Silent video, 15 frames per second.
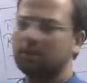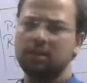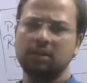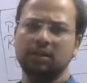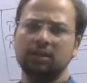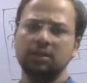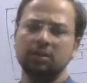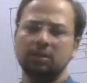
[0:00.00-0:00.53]

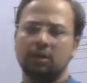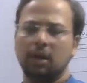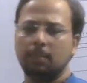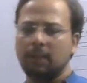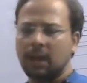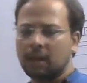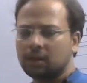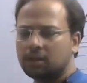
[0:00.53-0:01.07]

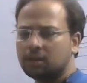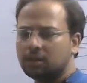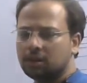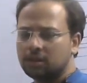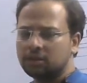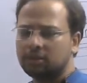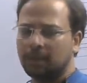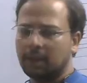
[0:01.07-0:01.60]

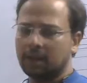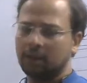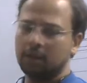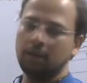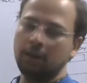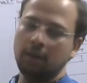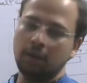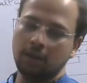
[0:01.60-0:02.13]
earns by
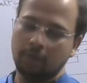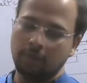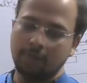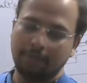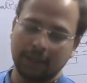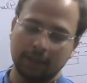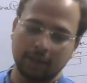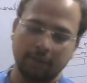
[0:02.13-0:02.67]

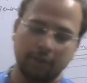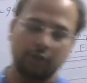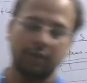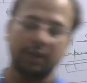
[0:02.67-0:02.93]
the way of